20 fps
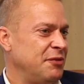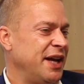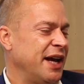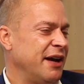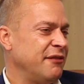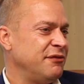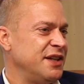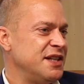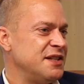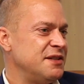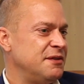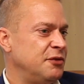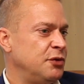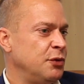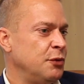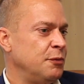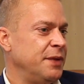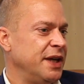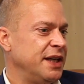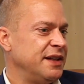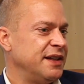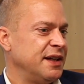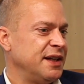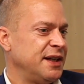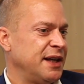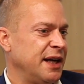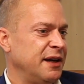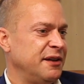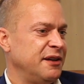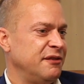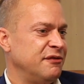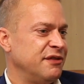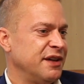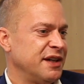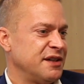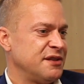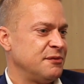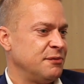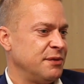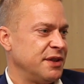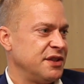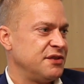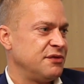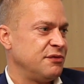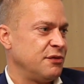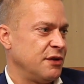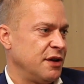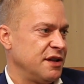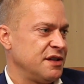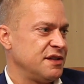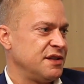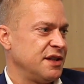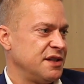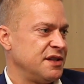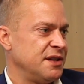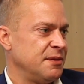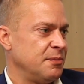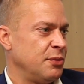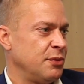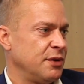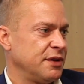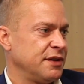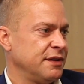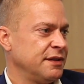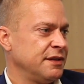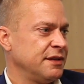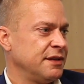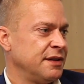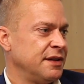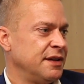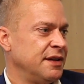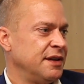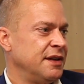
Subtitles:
We have these two big dedicated events, which for us it's important.